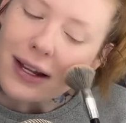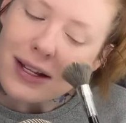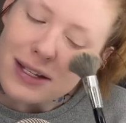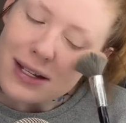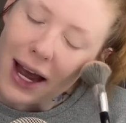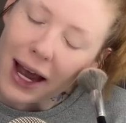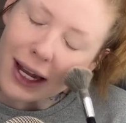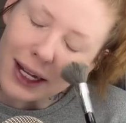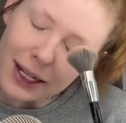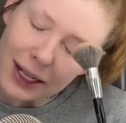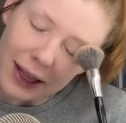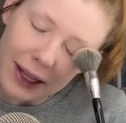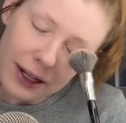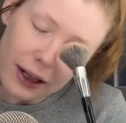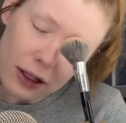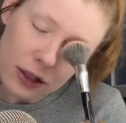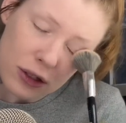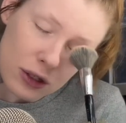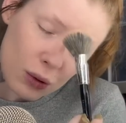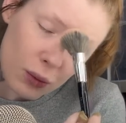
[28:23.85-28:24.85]
Tiny
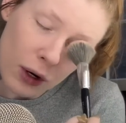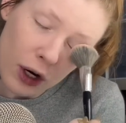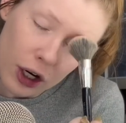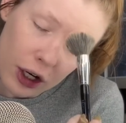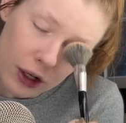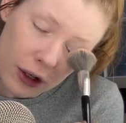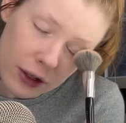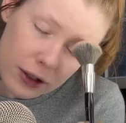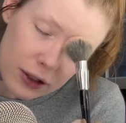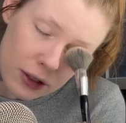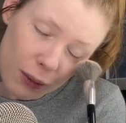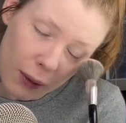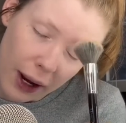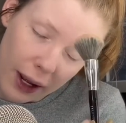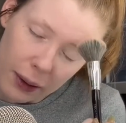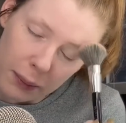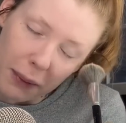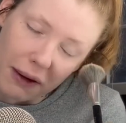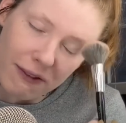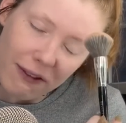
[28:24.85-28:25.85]
little swirls
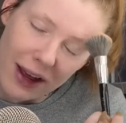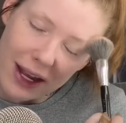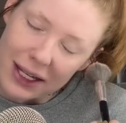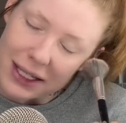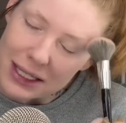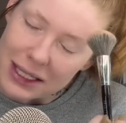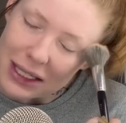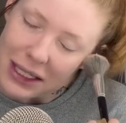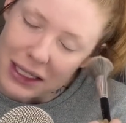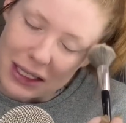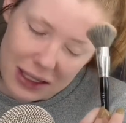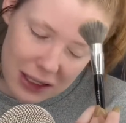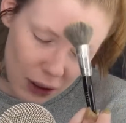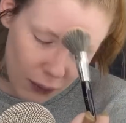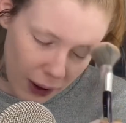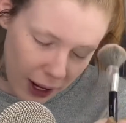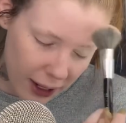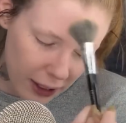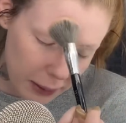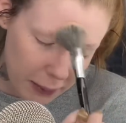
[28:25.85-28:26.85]
around my face.
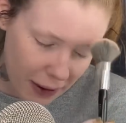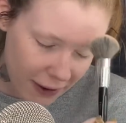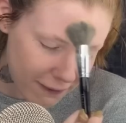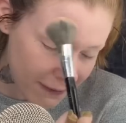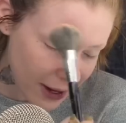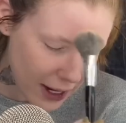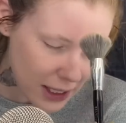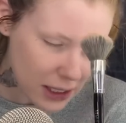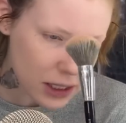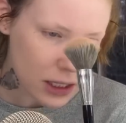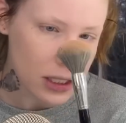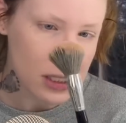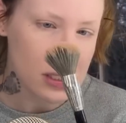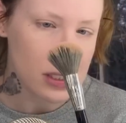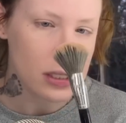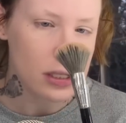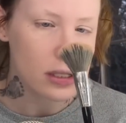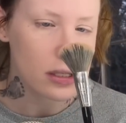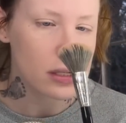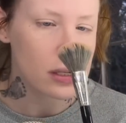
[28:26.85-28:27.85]
Around my face.